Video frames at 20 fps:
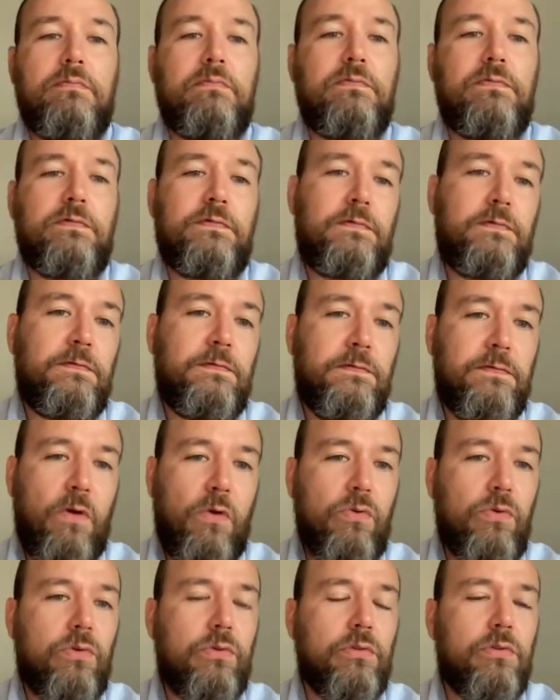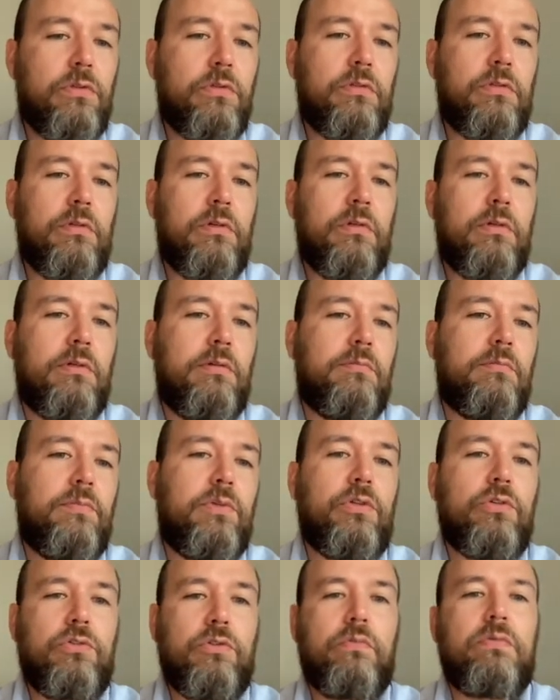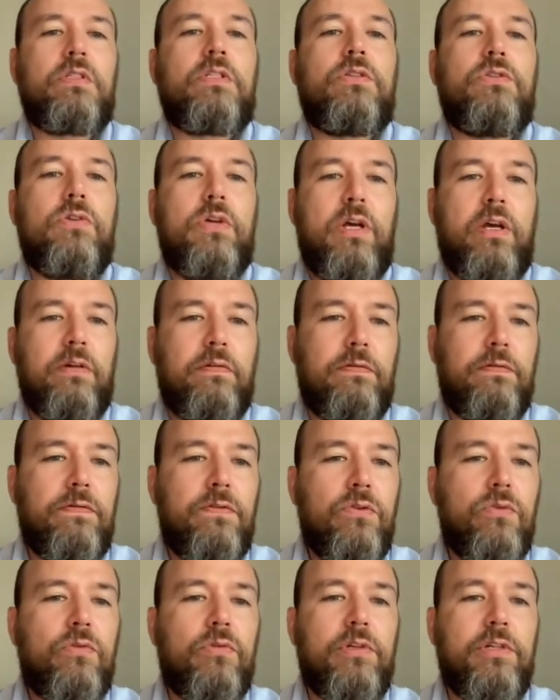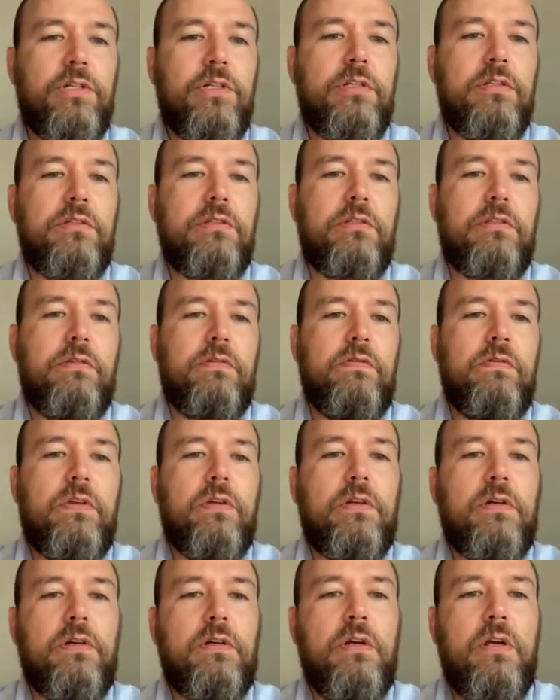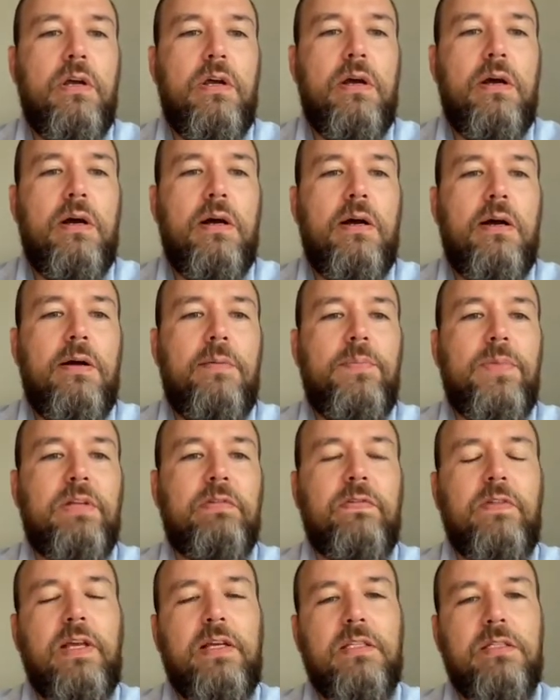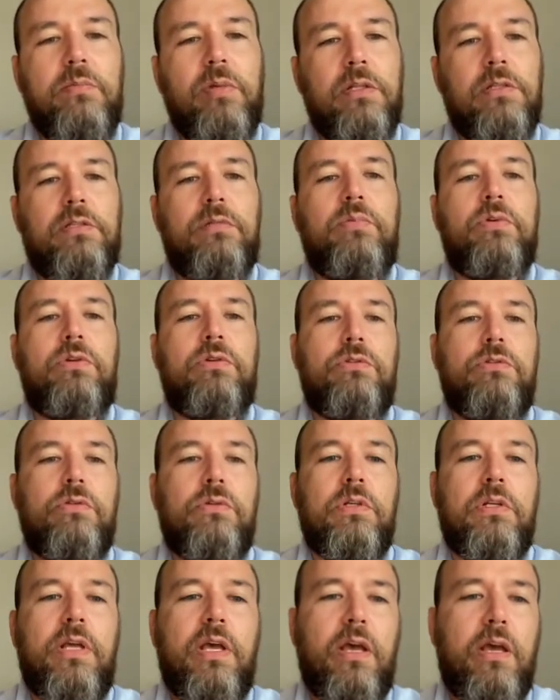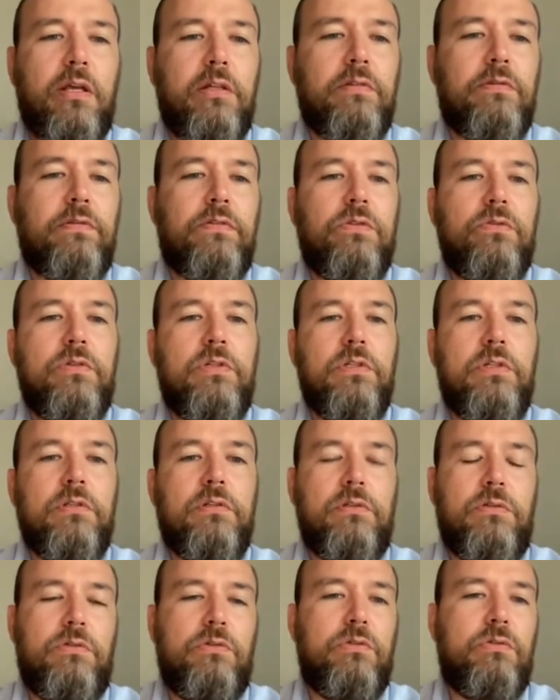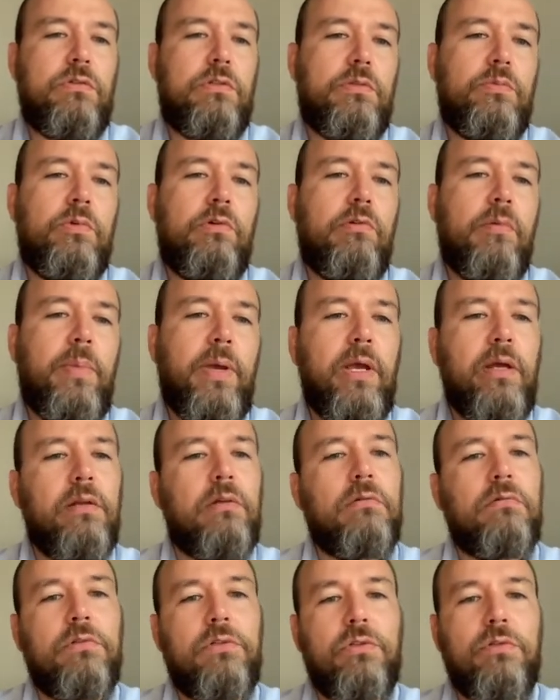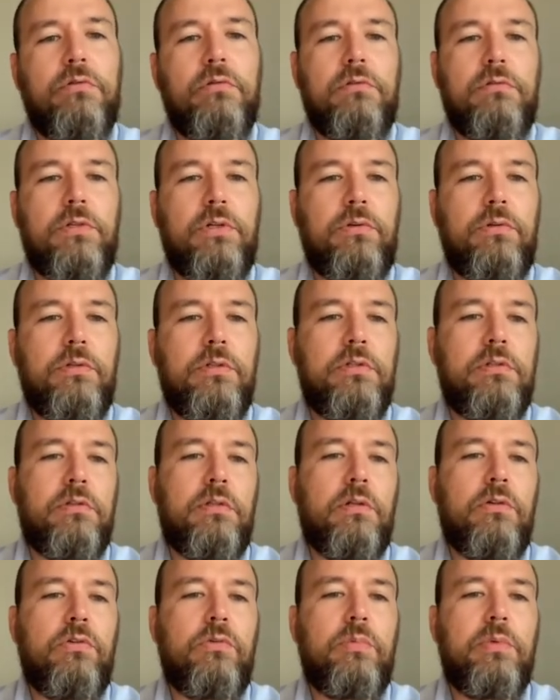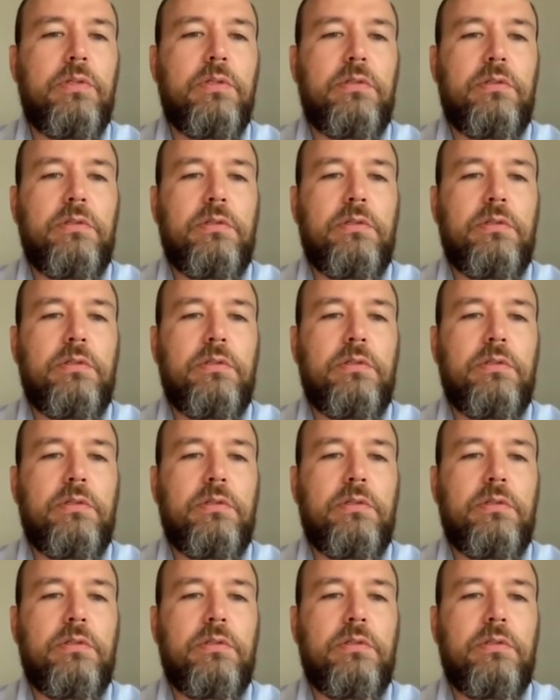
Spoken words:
focus, because obviously you have fewer genes there, and flexibility because you can add a few genes to a smaller panel. It's a little bit